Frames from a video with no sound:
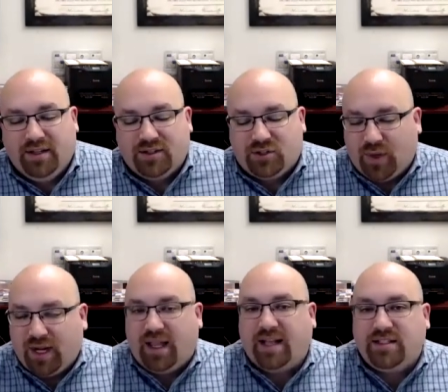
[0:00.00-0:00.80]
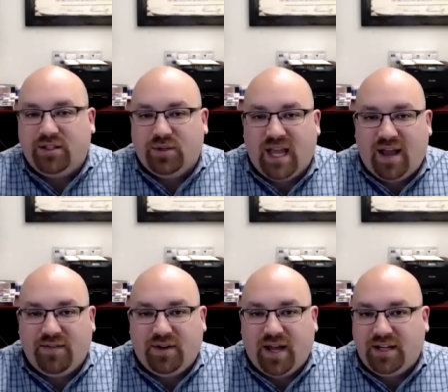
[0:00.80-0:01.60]
So what I'd like to do is have
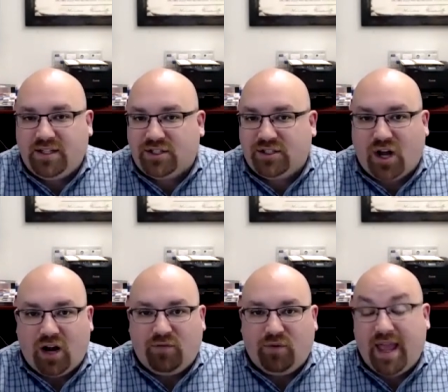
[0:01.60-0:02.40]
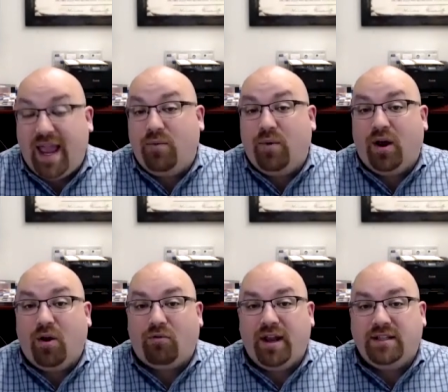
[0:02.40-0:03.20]
you kind of just start off with A, where
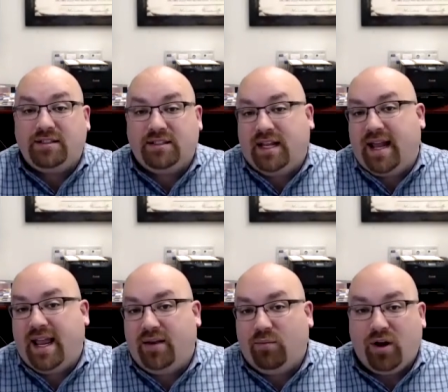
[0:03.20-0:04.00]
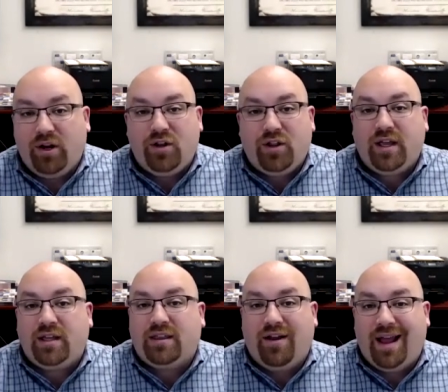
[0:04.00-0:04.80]
are rates today? Where do you
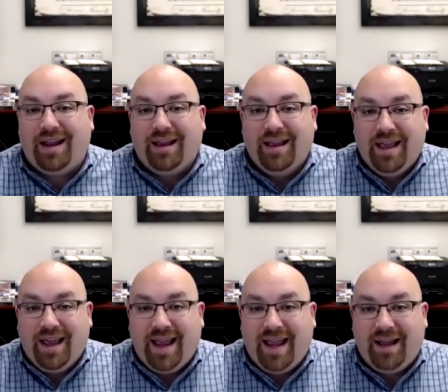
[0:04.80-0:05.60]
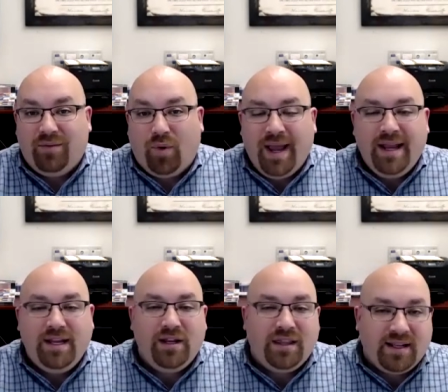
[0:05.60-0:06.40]
think they're heading? And why
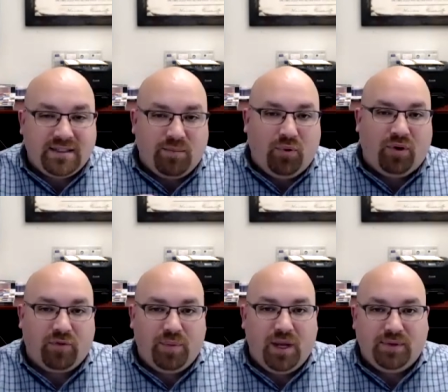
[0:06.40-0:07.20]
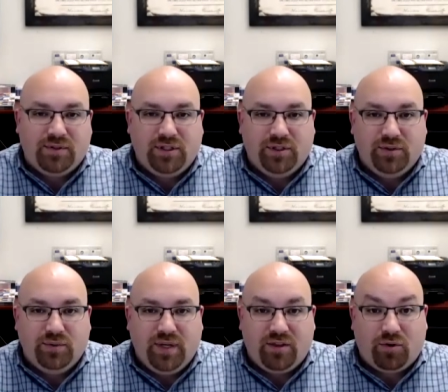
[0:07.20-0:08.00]
do you think it's important for people
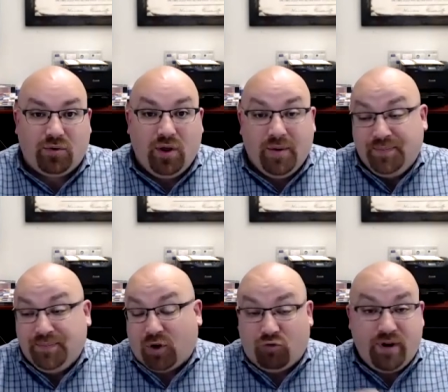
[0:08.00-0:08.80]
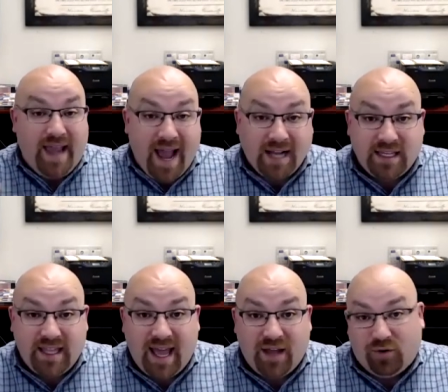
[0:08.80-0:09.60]
to either react to
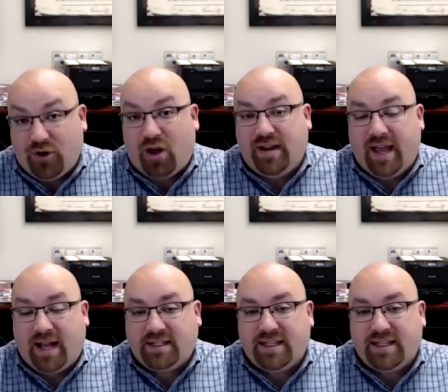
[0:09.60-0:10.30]
that or not react to